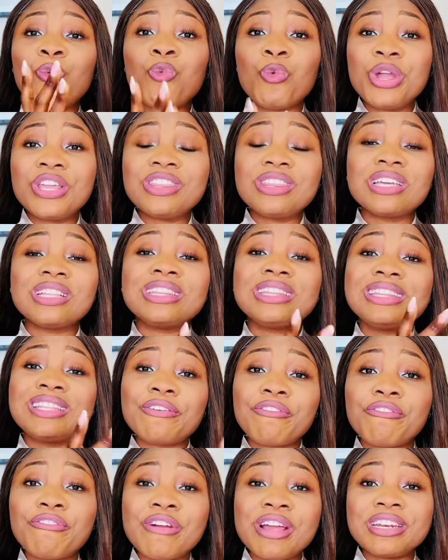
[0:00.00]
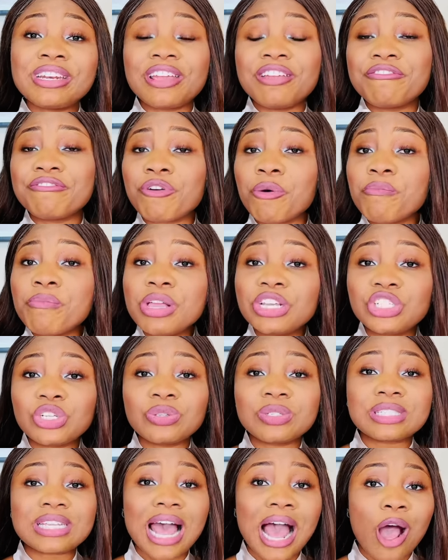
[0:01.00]
with the different
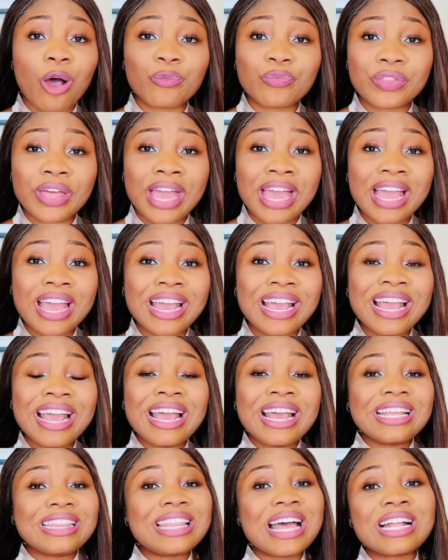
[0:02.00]
informations out there.